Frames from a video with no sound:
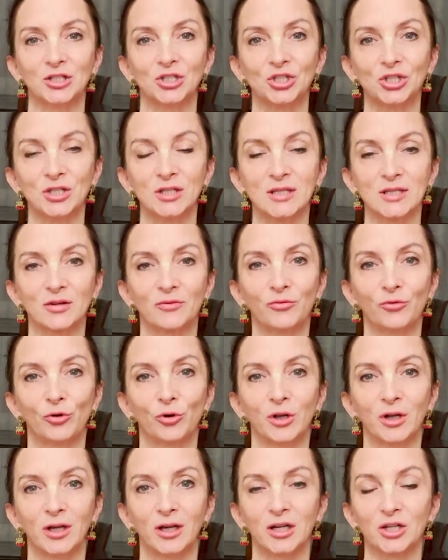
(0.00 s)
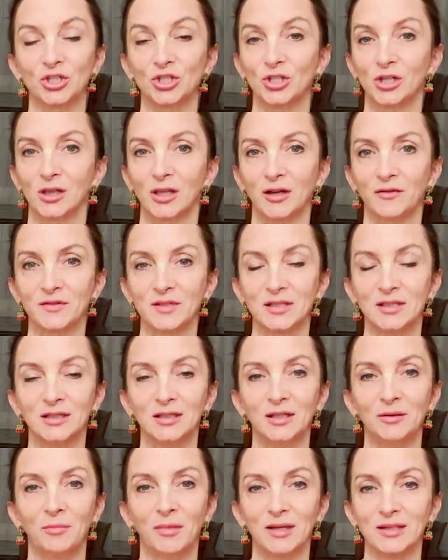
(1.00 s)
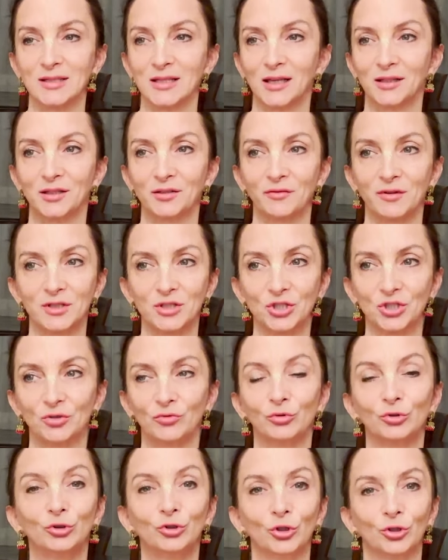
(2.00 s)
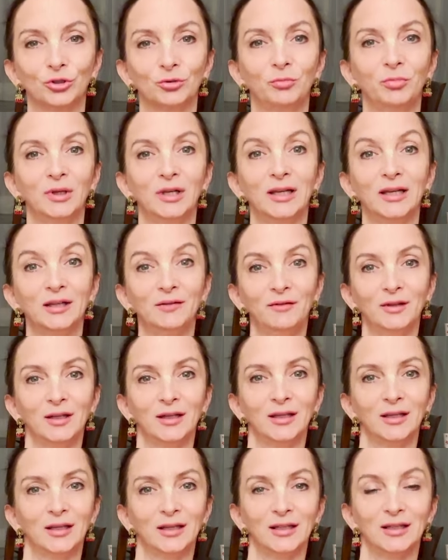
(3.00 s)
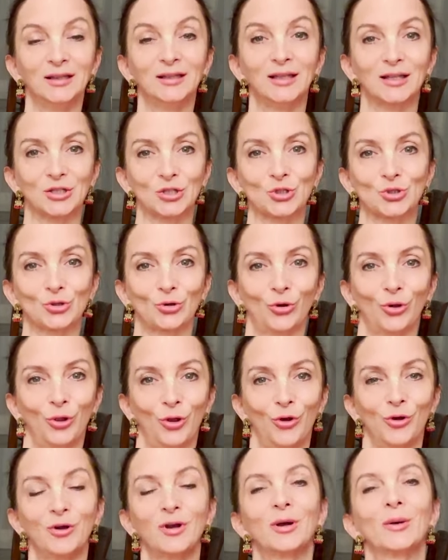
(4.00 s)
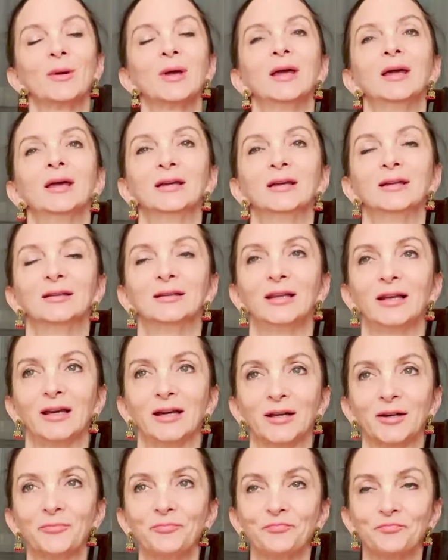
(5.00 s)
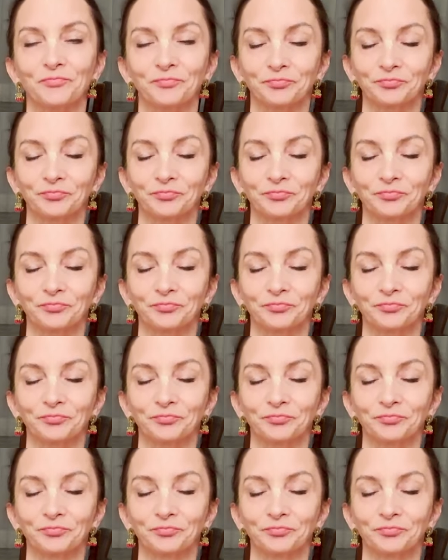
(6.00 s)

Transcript: She's a foreigner, she loves India immensely, otherwise she would not be living in India so long there.